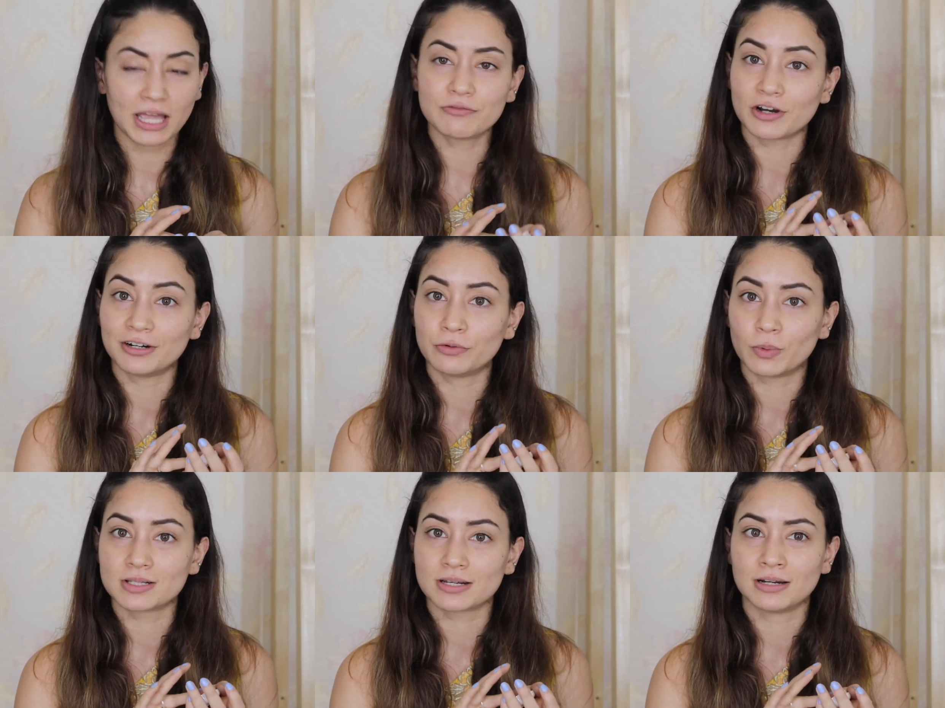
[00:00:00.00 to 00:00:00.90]
I have tried it
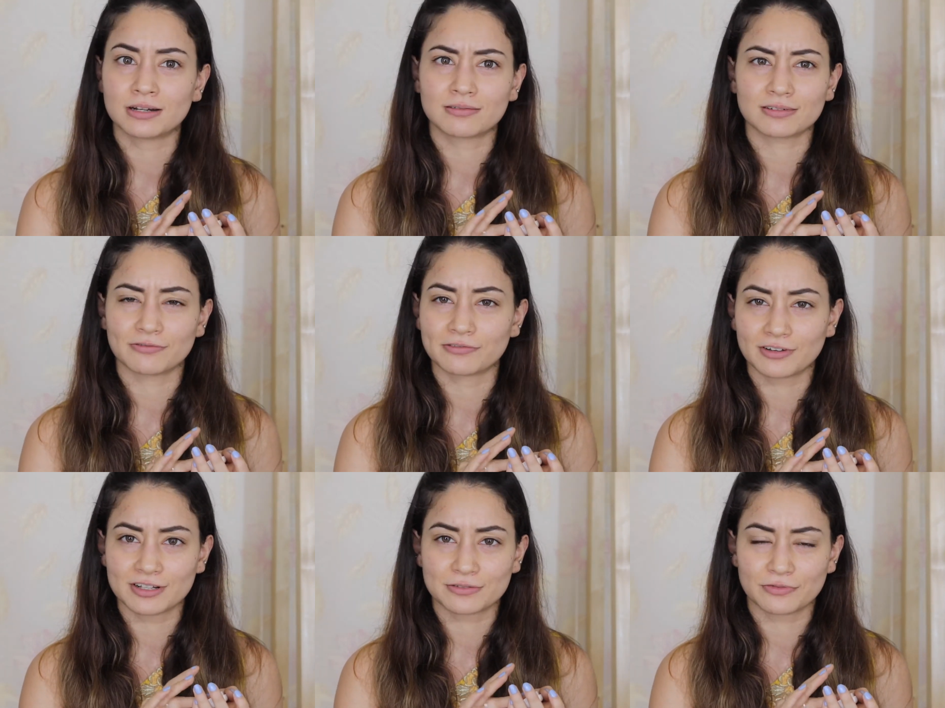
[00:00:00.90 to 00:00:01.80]
once and it
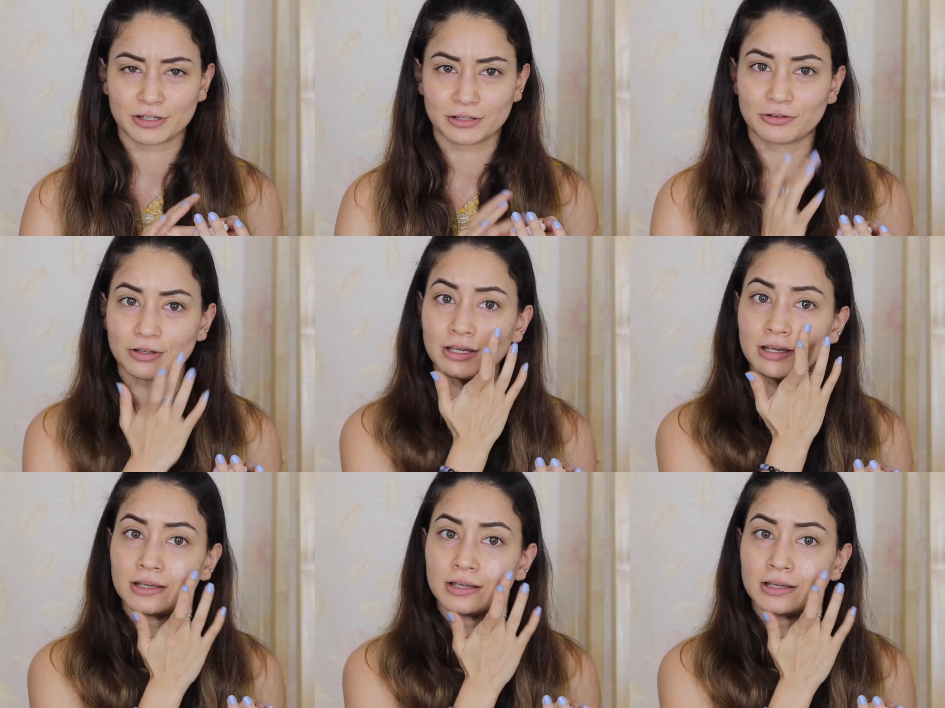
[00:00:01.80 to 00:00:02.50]
was very good,